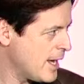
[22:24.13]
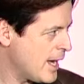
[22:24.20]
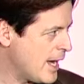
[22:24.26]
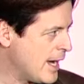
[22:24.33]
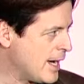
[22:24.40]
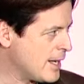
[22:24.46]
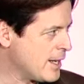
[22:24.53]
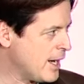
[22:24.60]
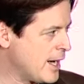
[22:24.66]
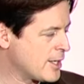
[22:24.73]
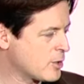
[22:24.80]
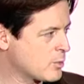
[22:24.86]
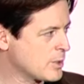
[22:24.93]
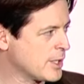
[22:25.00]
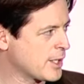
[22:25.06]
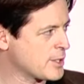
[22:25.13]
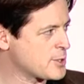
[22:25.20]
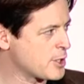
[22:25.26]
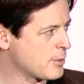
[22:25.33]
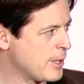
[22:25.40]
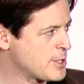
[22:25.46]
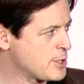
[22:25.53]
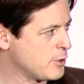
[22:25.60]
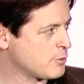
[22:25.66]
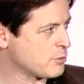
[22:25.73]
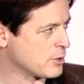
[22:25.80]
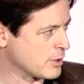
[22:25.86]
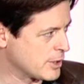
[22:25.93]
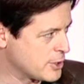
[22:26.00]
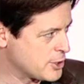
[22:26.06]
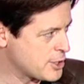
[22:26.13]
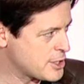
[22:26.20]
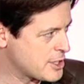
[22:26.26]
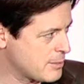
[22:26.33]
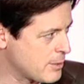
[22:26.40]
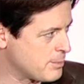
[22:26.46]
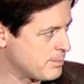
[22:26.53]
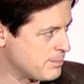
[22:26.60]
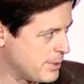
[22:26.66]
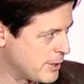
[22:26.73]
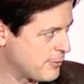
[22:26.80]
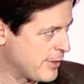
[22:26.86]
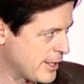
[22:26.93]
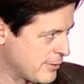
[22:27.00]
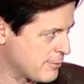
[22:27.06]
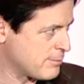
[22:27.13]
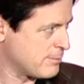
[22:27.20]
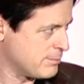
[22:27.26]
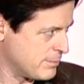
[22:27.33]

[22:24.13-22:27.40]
And I don't really consider myself religious. I'm a big fan of